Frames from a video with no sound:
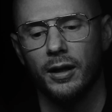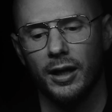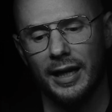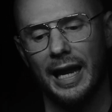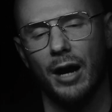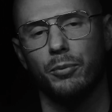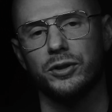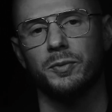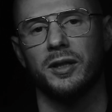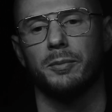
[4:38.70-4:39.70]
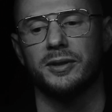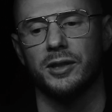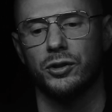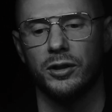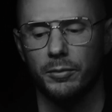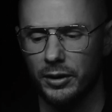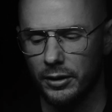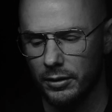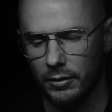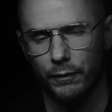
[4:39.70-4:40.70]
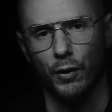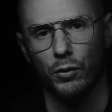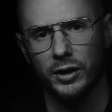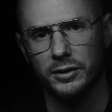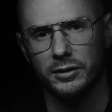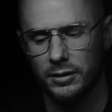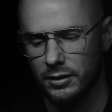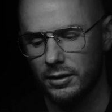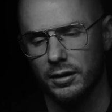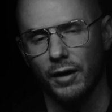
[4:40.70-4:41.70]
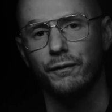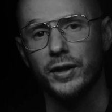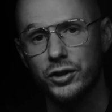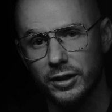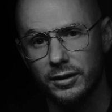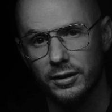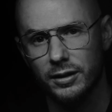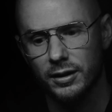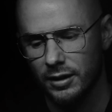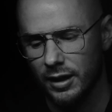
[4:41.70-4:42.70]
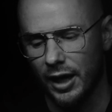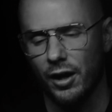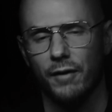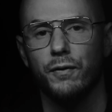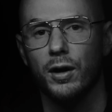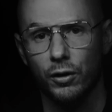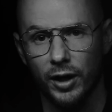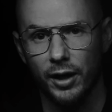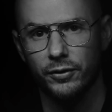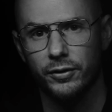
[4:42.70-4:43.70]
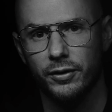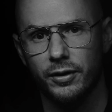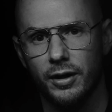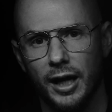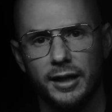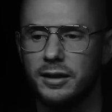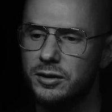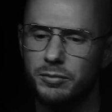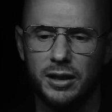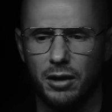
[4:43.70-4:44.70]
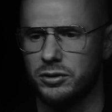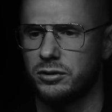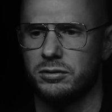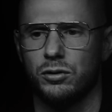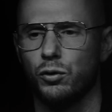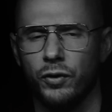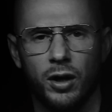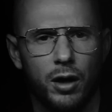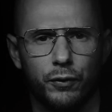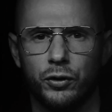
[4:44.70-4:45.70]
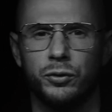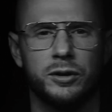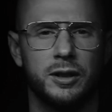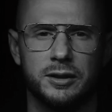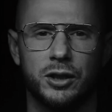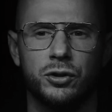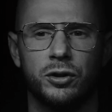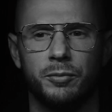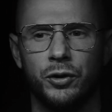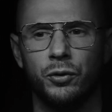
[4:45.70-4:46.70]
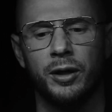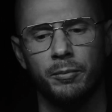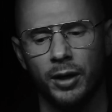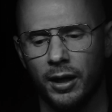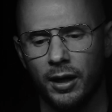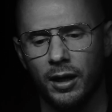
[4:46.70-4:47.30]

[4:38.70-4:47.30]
it now puts me in a position to be focused, efficient, and not fuck around. And it doesn't mean I was goofing off or doing things I shouldn't have been doing, but